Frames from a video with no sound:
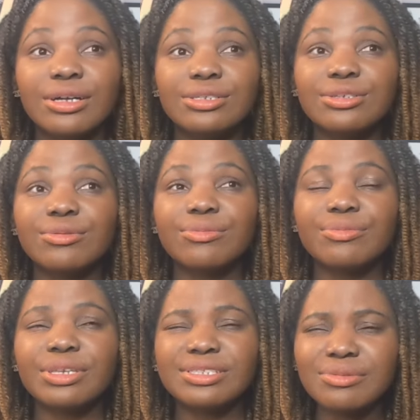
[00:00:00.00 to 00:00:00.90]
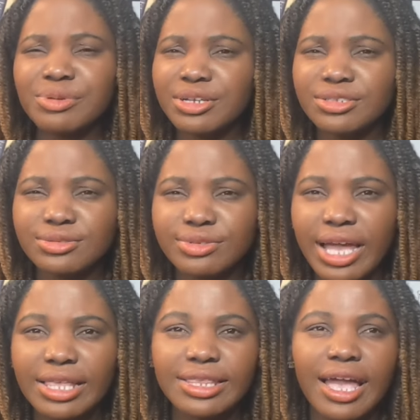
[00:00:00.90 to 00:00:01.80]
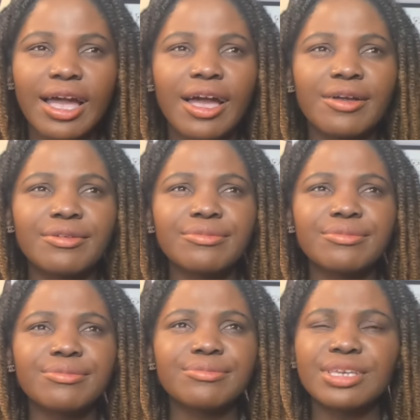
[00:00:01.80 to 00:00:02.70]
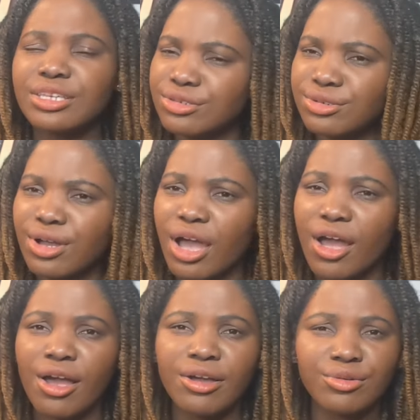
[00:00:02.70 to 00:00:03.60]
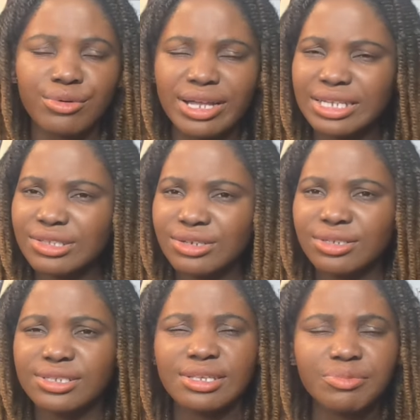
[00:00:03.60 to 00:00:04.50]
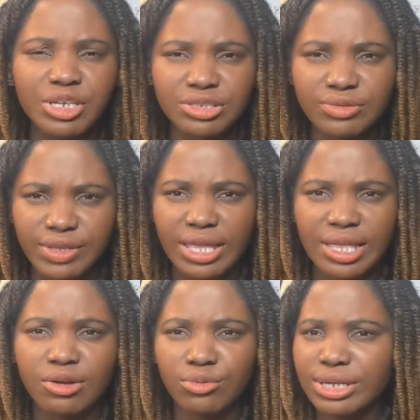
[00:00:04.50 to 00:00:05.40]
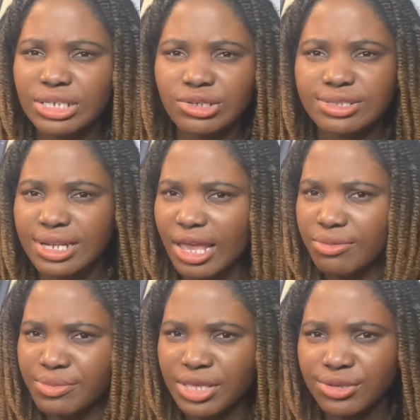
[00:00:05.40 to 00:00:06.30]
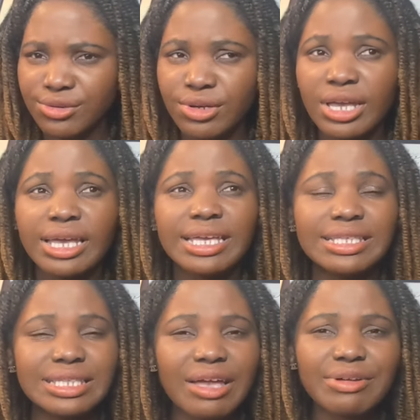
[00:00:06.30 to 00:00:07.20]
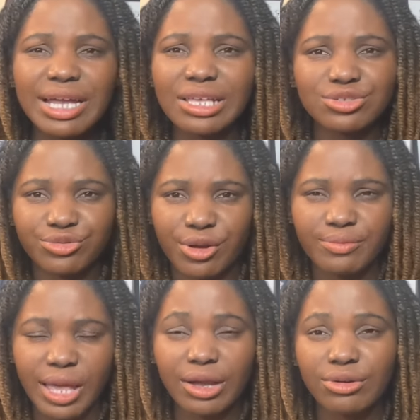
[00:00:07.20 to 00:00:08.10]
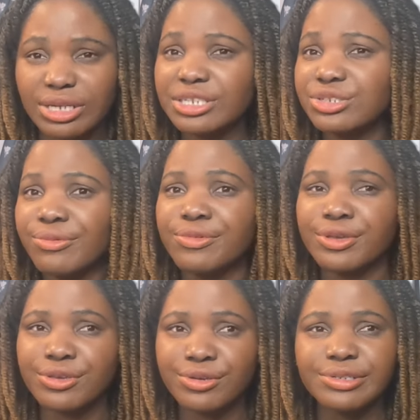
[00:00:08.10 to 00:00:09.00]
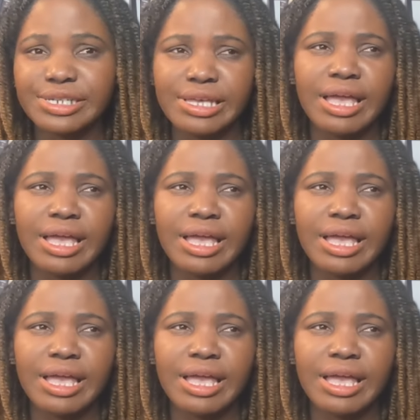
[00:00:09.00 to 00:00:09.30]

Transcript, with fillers: So is it because of that that Mingyu, uh, Gwanhee, is it because of that that Gwanhee doesn't like Mingyu? He never got to form that connection with you.